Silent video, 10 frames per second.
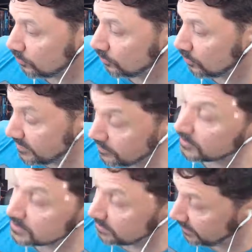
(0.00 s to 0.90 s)
and then there
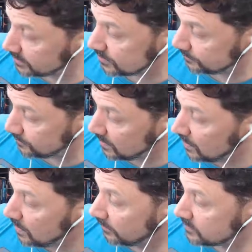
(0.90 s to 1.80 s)
is an adventure.
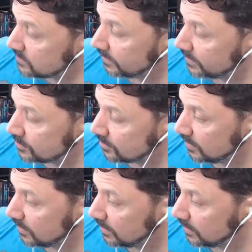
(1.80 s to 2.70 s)
This adventure
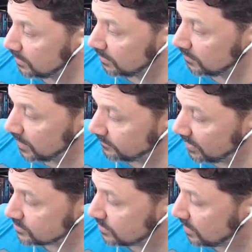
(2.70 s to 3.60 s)
is I've
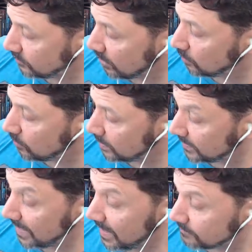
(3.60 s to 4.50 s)
actually I've not run it,
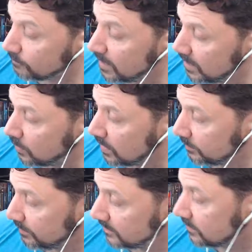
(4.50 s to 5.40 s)
but I have read it quite a
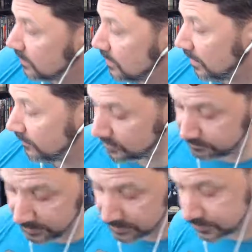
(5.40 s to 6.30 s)
bit. The
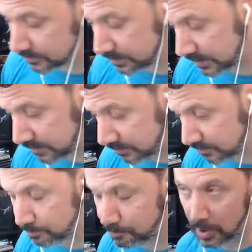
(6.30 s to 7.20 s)
adventure is
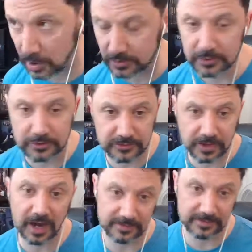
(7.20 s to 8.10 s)
bonkers
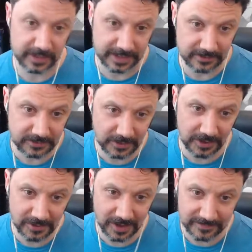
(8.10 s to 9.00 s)
tough. Like it
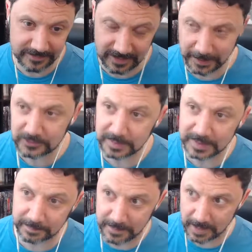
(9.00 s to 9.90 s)
starts off, it's supposed to be
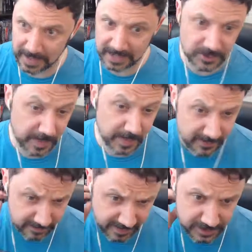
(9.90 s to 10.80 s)
a, a master path
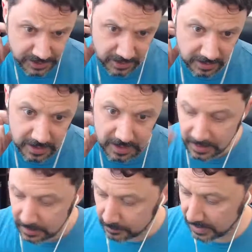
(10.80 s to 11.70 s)
adventure,
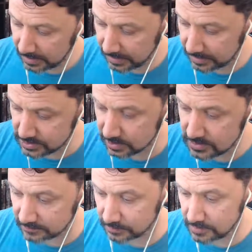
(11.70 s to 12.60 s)
but it starts
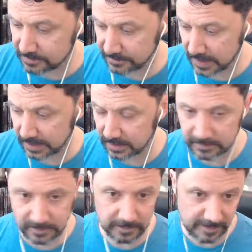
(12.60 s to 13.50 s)
off with you fighting
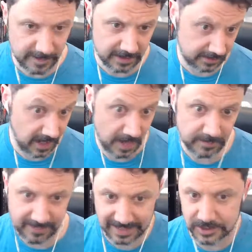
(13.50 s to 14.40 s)
that type
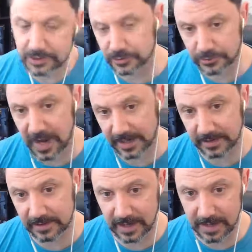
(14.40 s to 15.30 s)
of ancient
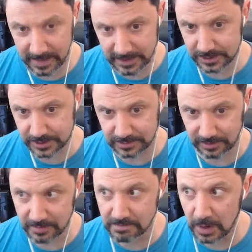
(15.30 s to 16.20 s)
dragon that I mentioned, like
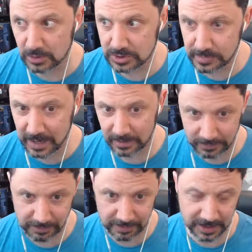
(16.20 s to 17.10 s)
the most
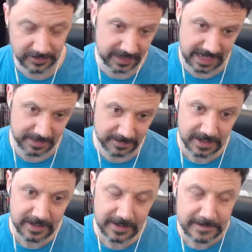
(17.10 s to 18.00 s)
powerful thing in the game.
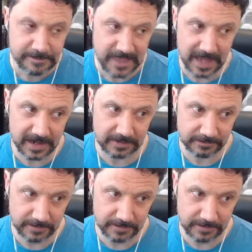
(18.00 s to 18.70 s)
And